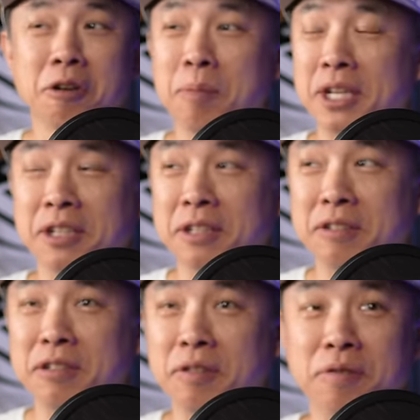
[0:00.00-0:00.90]
Oh my
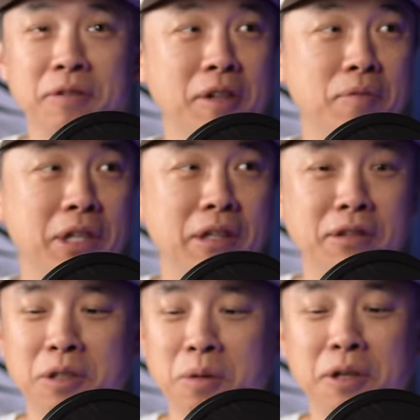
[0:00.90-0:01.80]
goodness! If if these
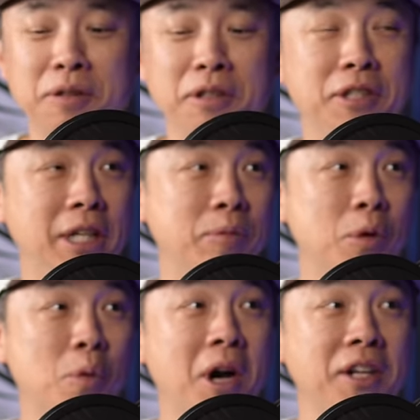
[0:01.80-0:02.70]
two aren't the team
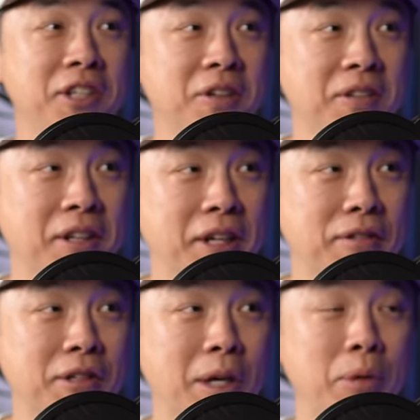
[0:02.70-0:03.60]
to watch here in the
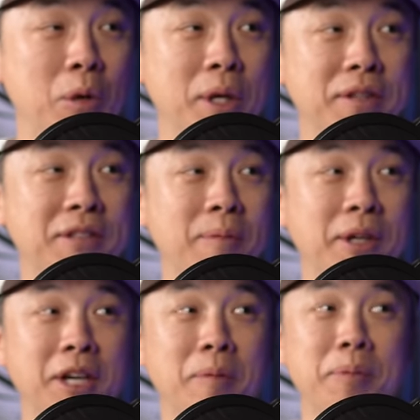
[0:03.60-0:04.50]
next couple of weeks
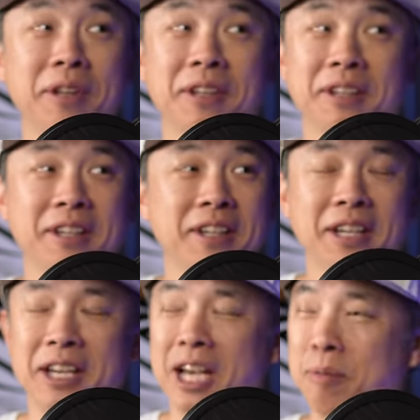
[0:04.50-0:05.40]
coming up,
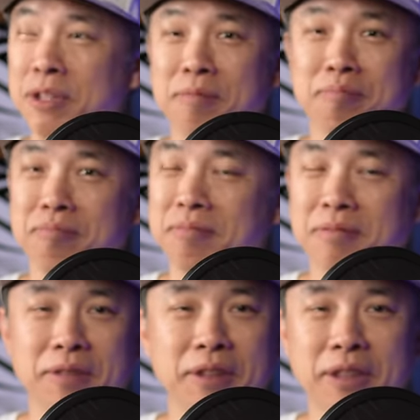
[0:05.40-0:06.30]
I mean,
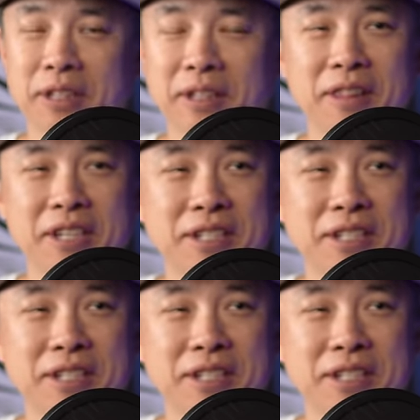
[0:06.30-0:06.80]
the the